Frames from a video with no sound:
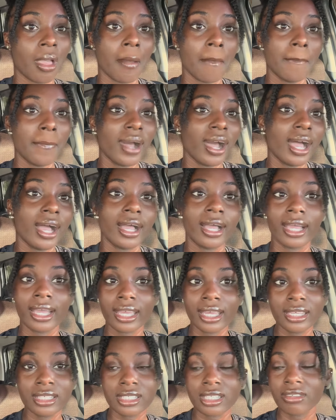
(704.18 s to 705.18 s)
But I
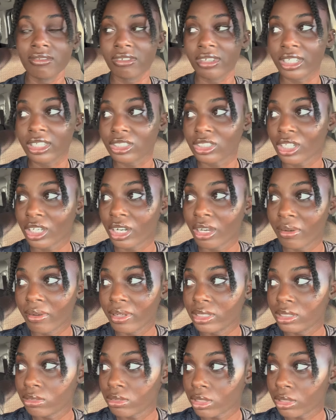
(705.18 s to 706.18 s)
guess inflation or
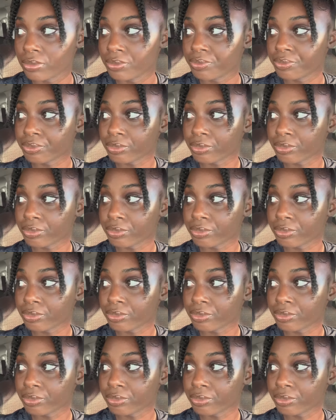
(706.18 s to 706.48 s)
whatever.